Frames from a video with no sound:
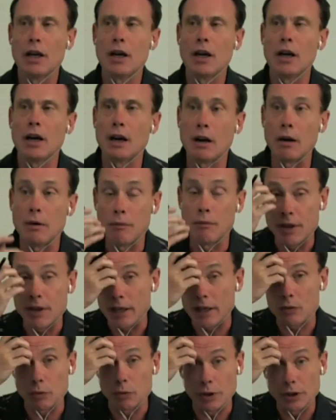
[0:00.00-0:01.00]
uh,
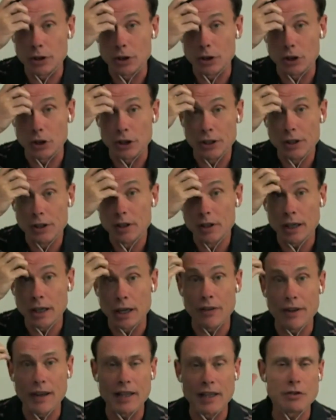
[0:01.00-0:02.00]
that's really good.
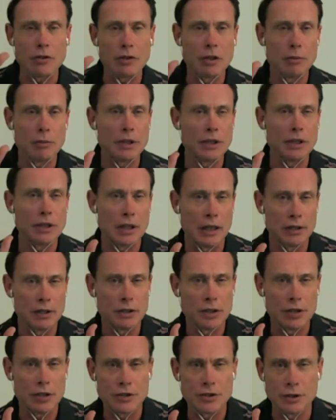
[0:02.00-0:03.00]
And that's going to be
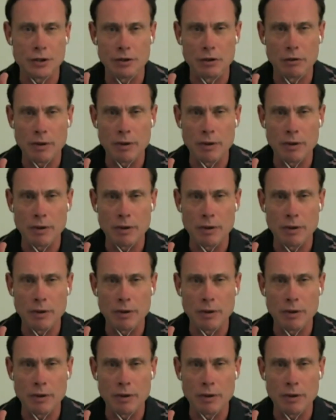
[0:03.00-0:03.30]
content centered